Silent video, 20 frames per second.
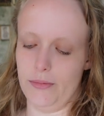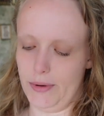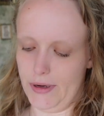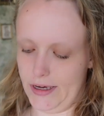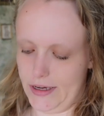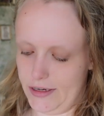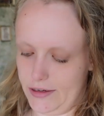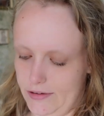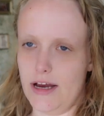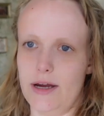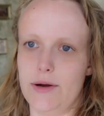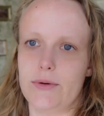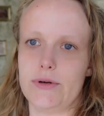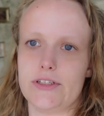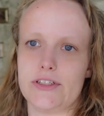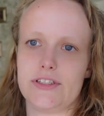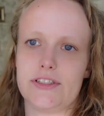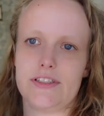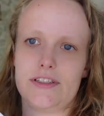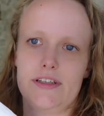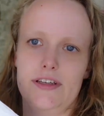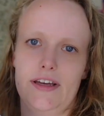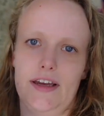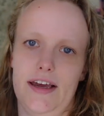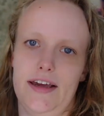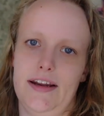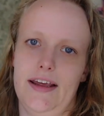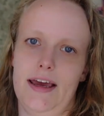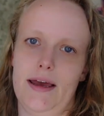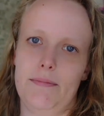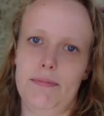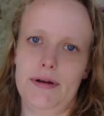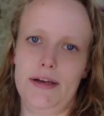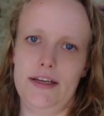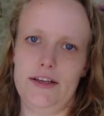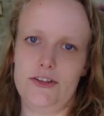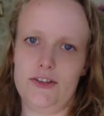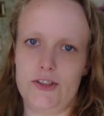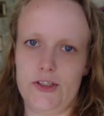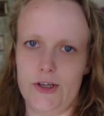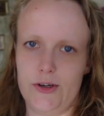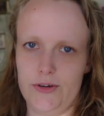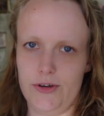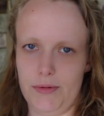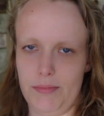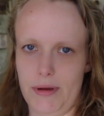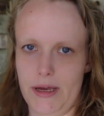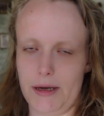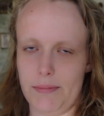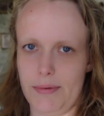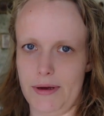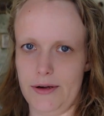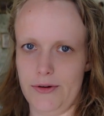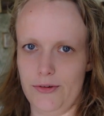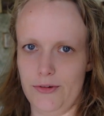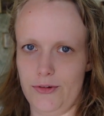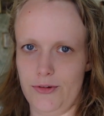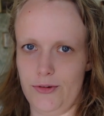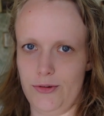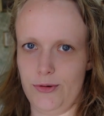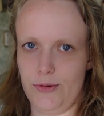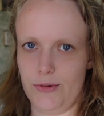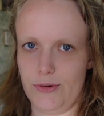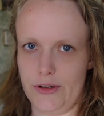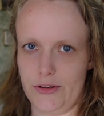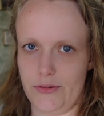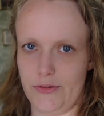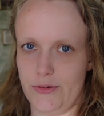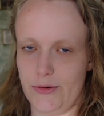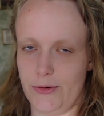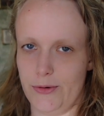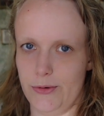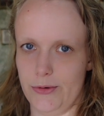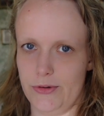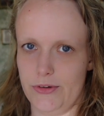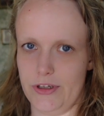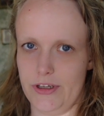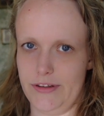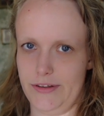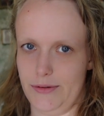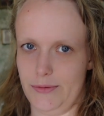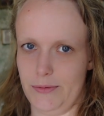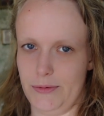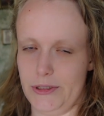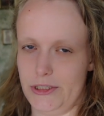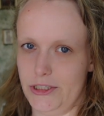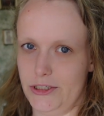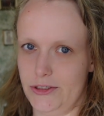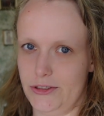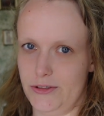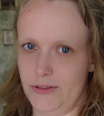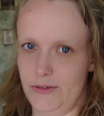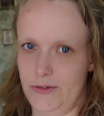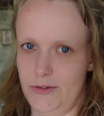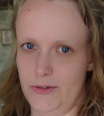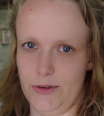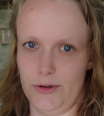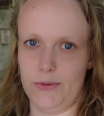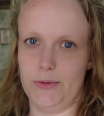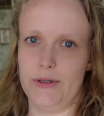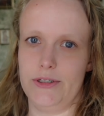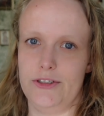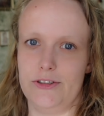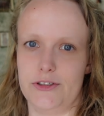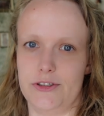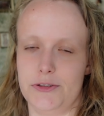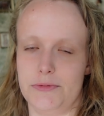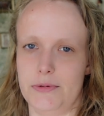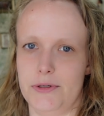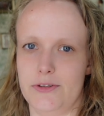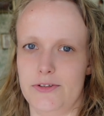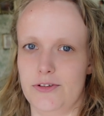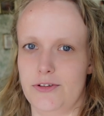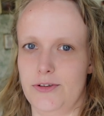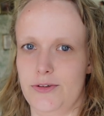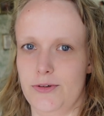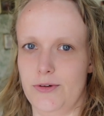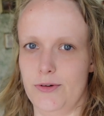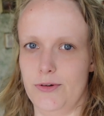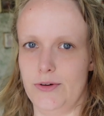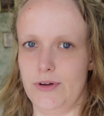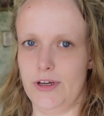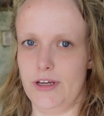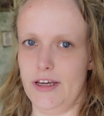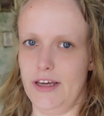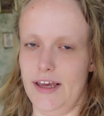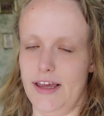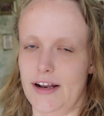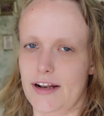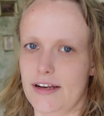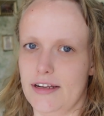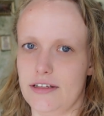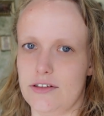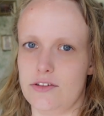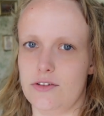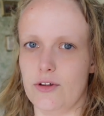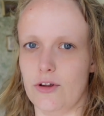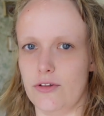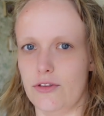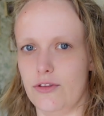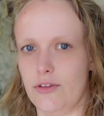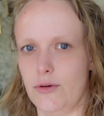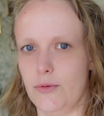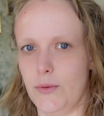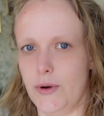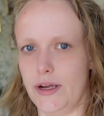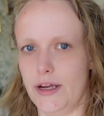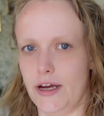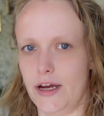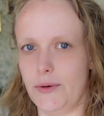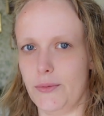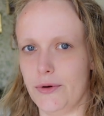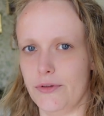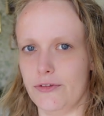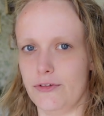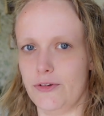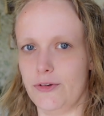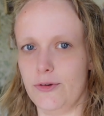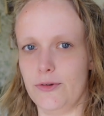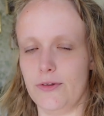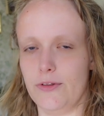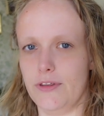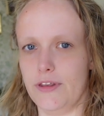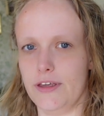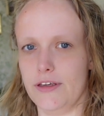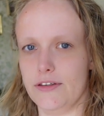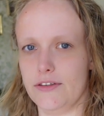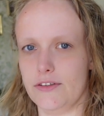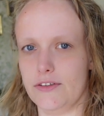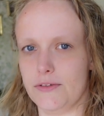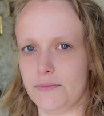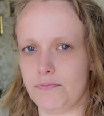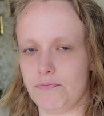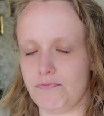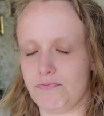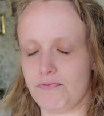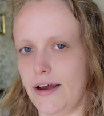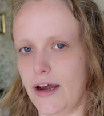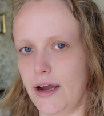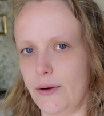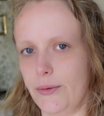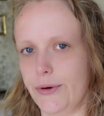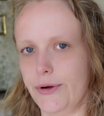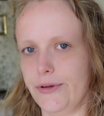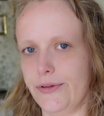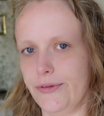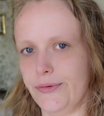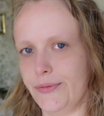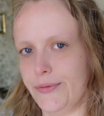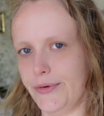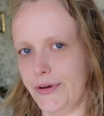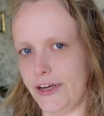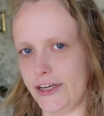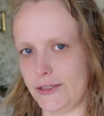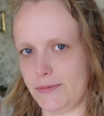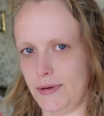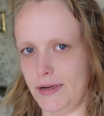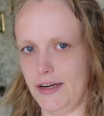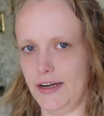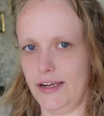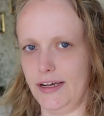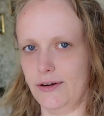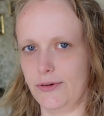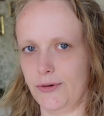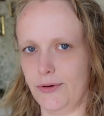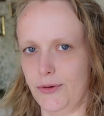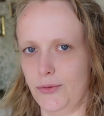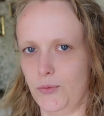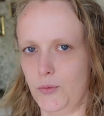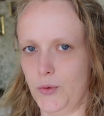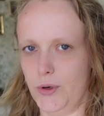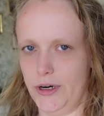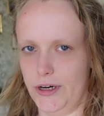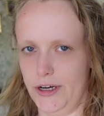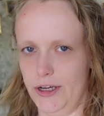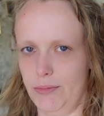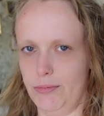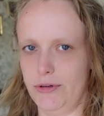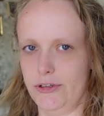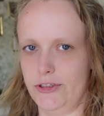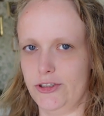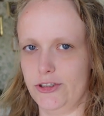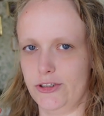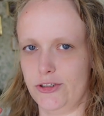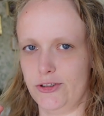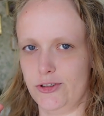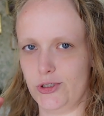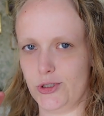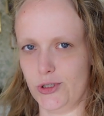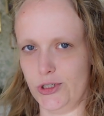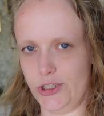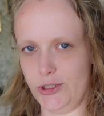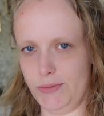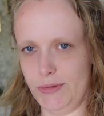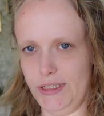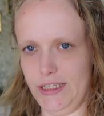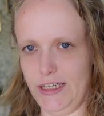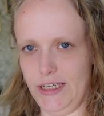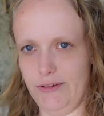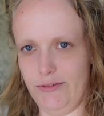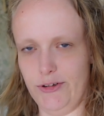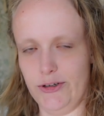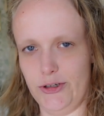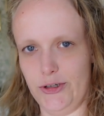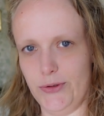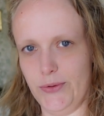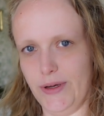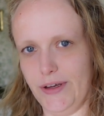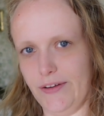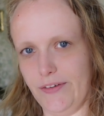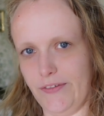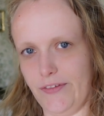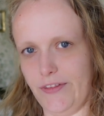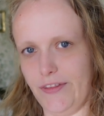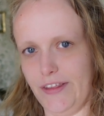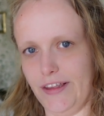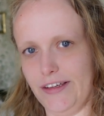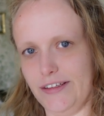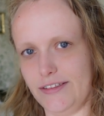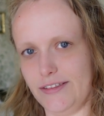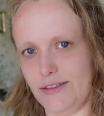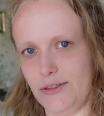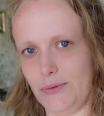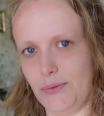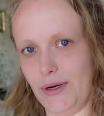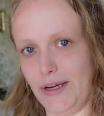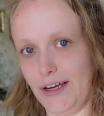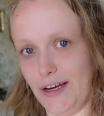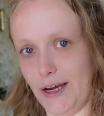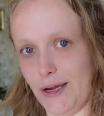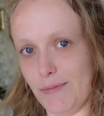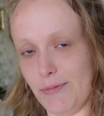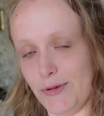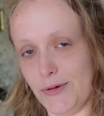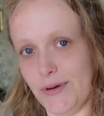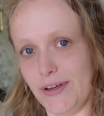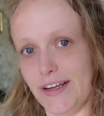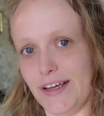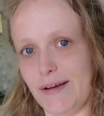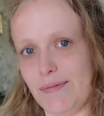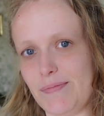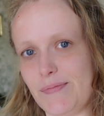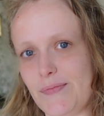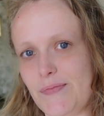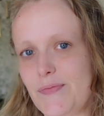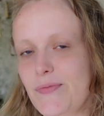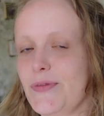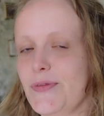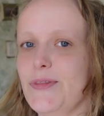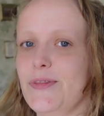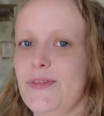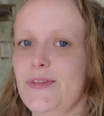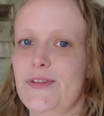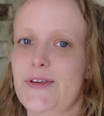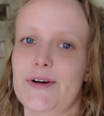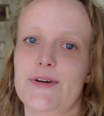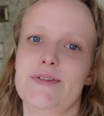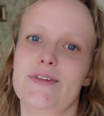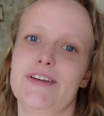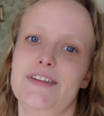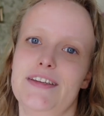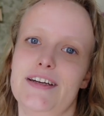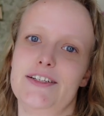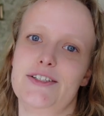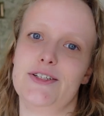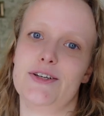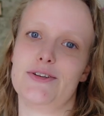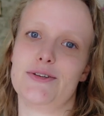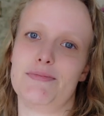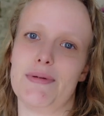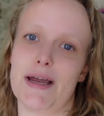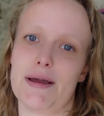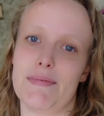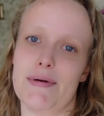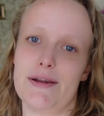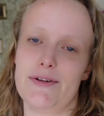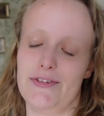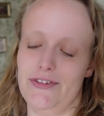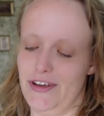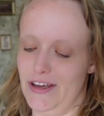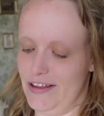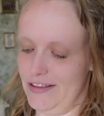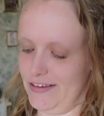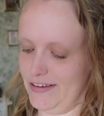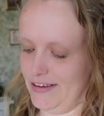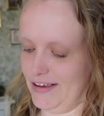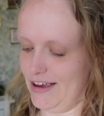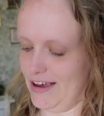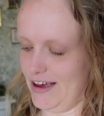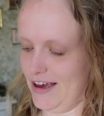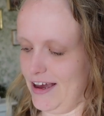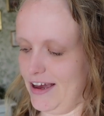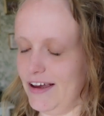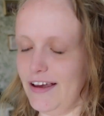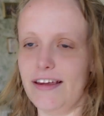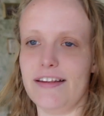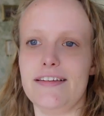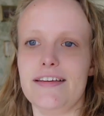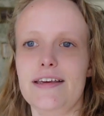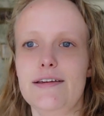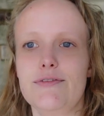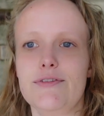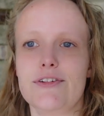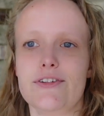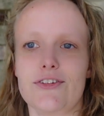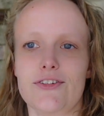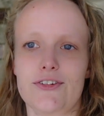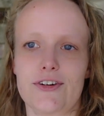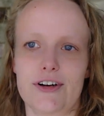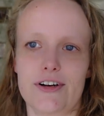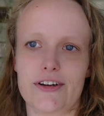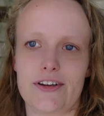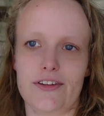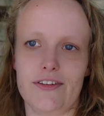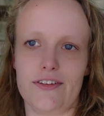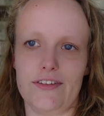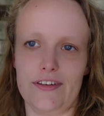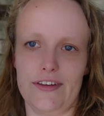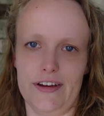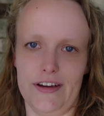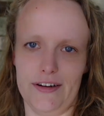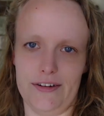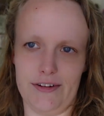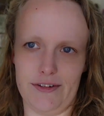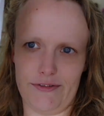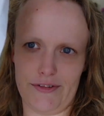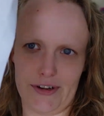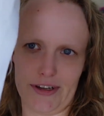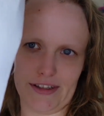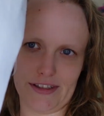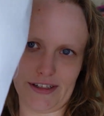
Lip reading: bad. I had happily sewn the back panels to the rest of the corset, which is not what you're supposed to do. At least not the way I want to do things. I will explain later on why, but just trust me, if you're doing things the way I'm doing them, don't attach those back panels yet. I had even started, I don't know if you can